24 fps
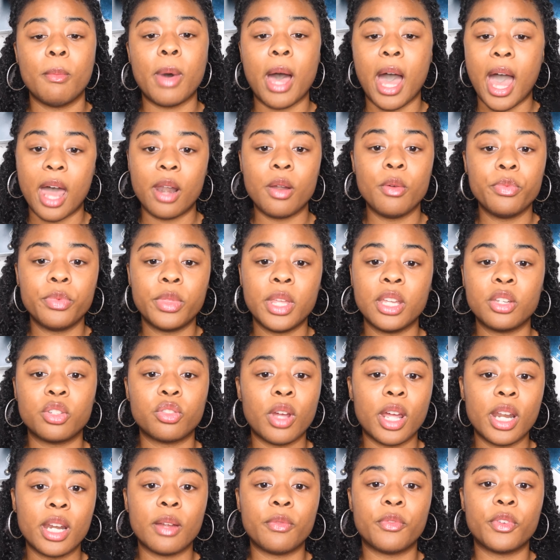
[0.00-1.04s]
but I don't think
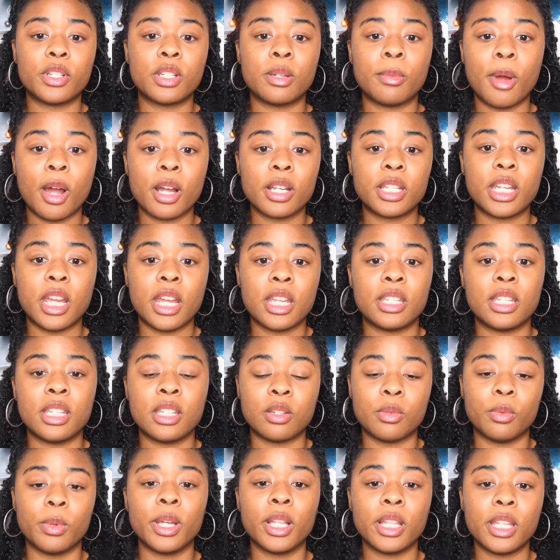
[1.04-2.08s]
trading up for Ja'Marr Chase
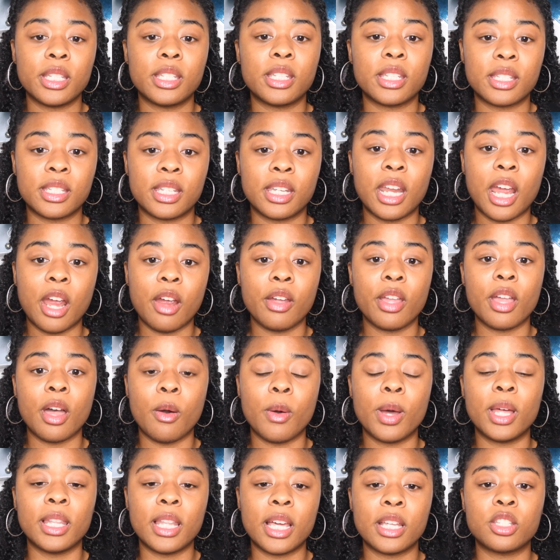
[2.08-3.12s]
is a realistic
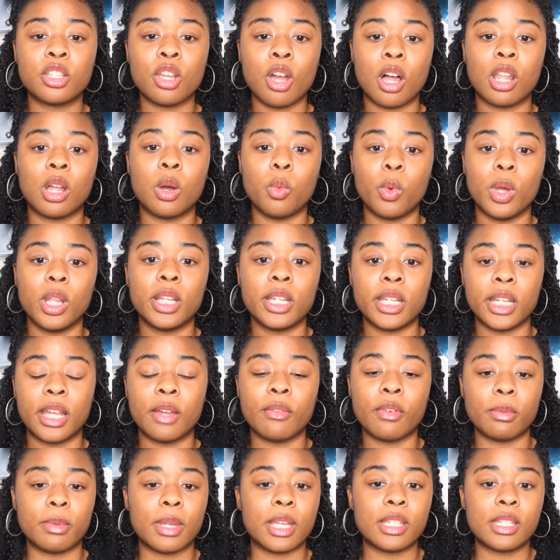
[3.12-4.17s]
scenario unless y'all are willing to
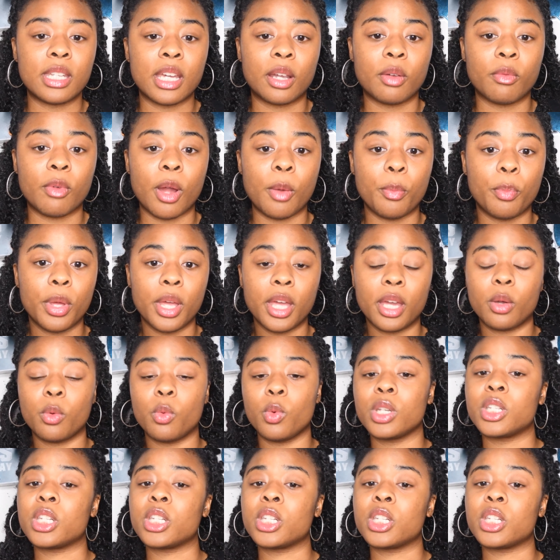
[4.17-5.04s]
give up that second round pick,